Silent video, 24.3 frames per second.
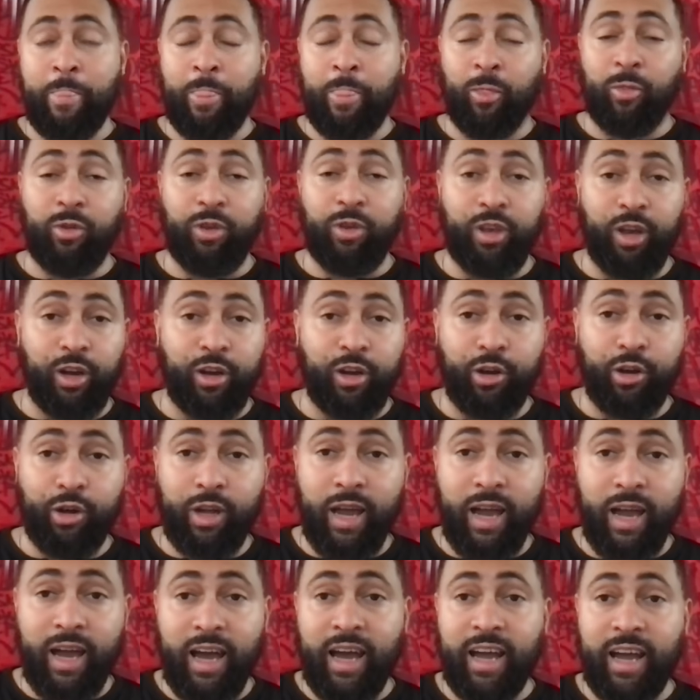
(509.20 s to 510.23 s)
younger
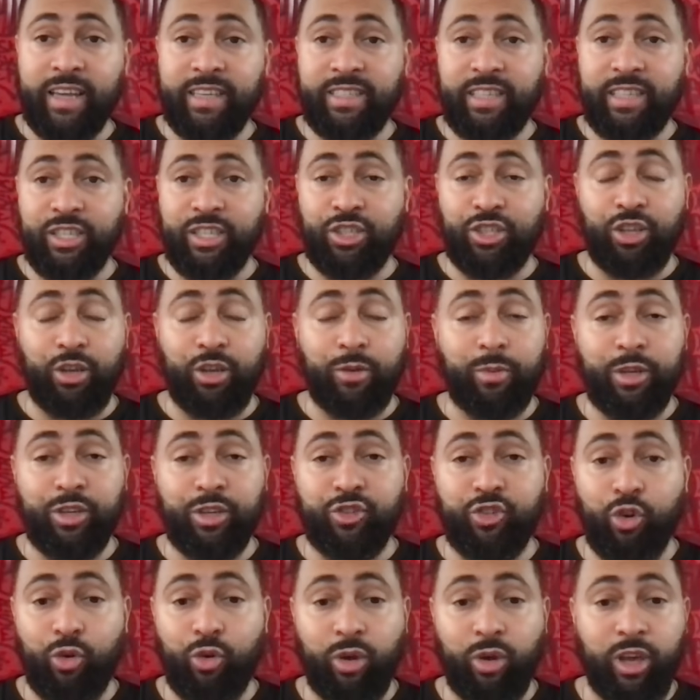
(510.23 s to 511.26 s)
guys that should be
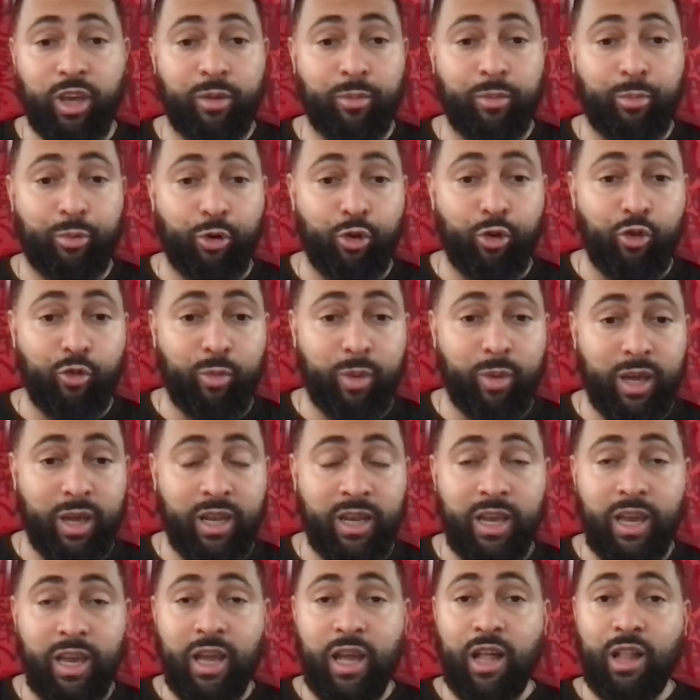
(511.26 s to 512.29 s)
showing improvement.